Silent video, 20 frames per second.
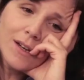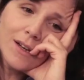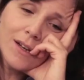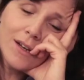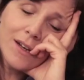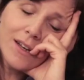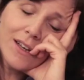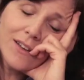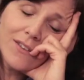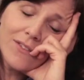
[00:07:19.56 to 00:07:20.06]

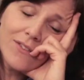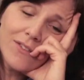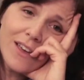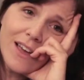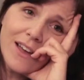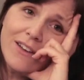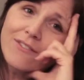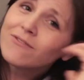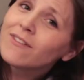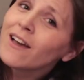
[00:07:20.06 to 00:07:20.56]

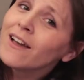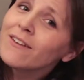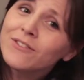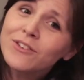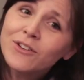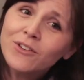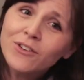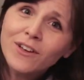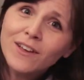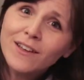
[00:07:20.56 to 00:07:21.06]
I've got
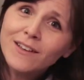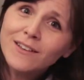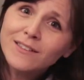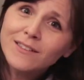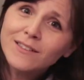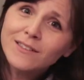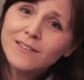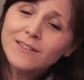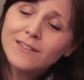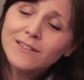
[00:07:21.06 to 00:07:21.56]
five
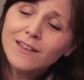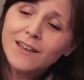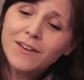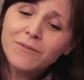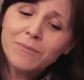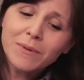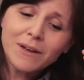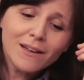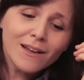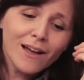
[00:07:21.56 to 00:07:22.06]
degrees.
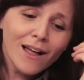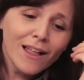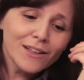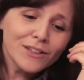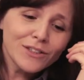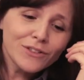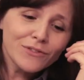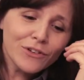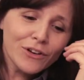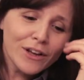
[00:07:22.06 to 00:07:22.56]
I've been in
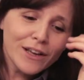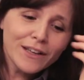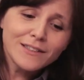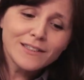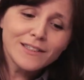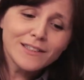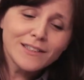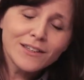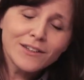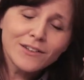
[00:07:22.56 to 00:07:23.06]
college for 18
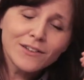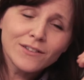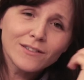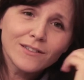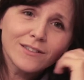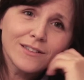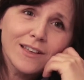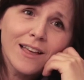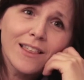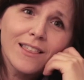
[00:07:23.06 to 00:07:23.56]

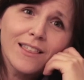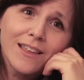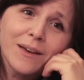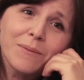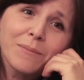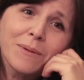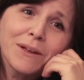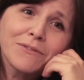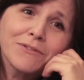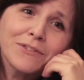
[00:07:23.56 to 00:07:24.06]
years. I
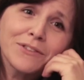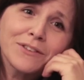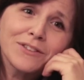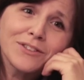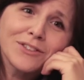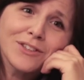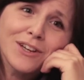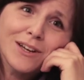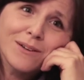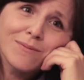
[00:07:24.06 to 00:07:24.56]
think I'm made
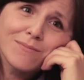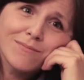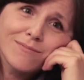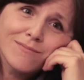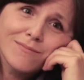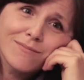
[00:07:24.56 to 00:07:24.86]
for this job.